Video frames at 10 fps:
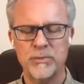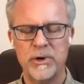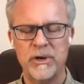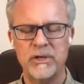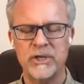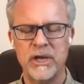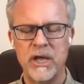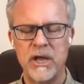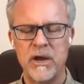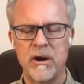you're
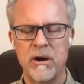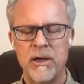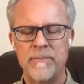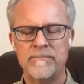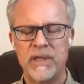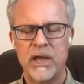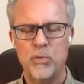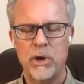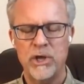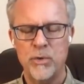experiencing here
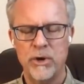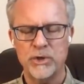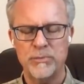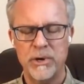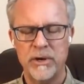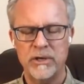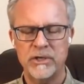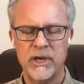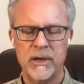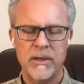and what you were
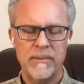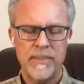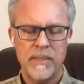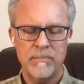experiencing